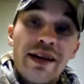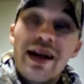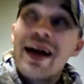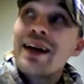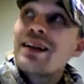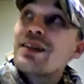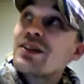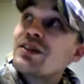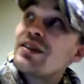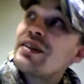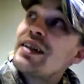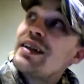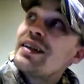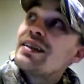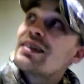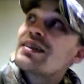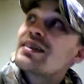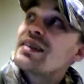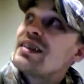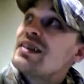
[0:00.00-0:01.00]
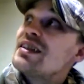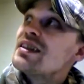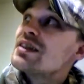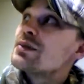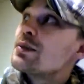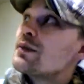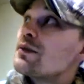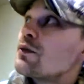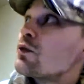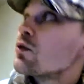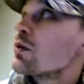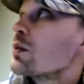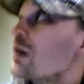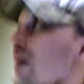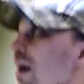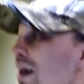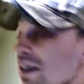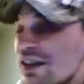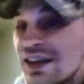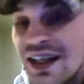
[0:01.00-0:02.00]
I didn't see this before, but
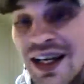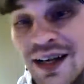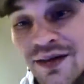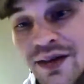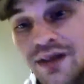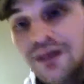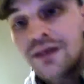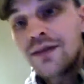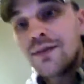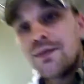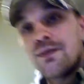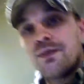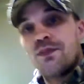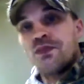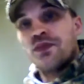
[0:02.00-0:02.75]
they actually have a